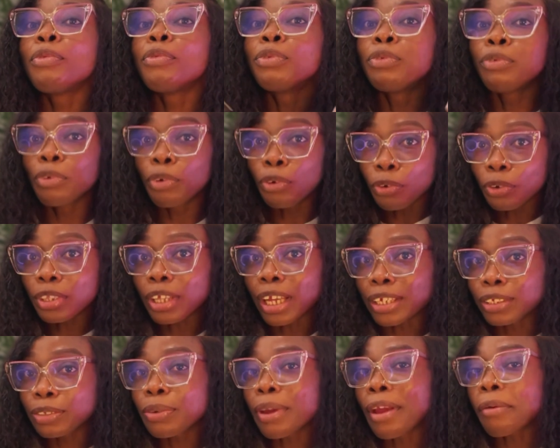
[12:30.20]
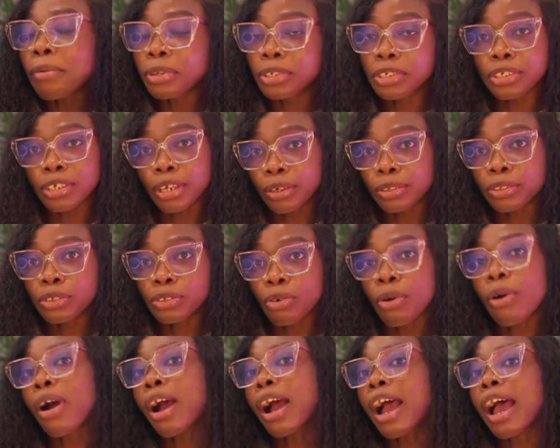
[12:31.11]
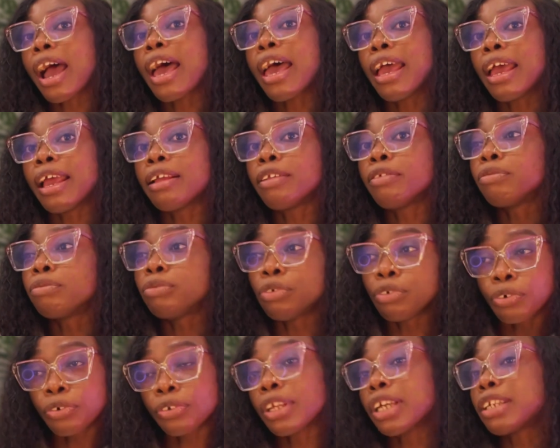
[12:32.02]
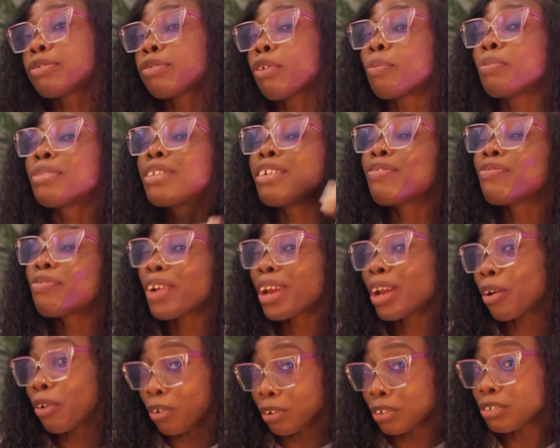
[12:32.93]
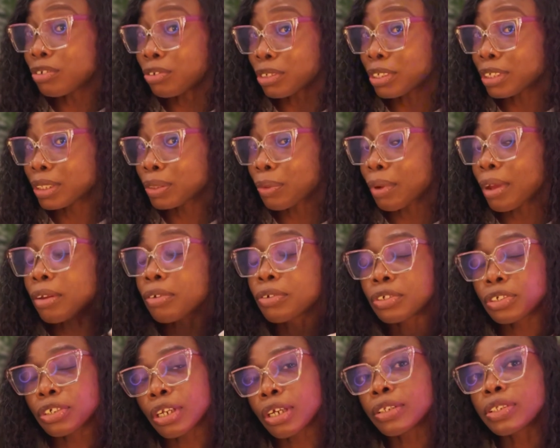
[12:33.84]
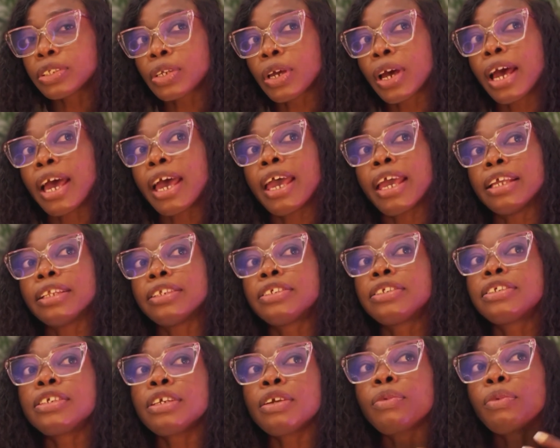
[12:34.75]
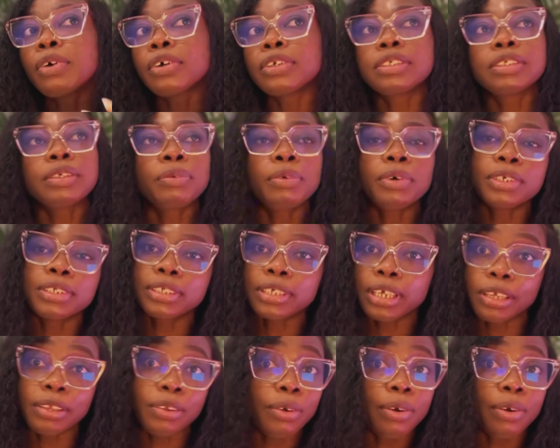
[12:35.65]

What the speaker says: recruiters were reaching out to her, and recruiters from different countries were reaching out to her, and she was the one saying,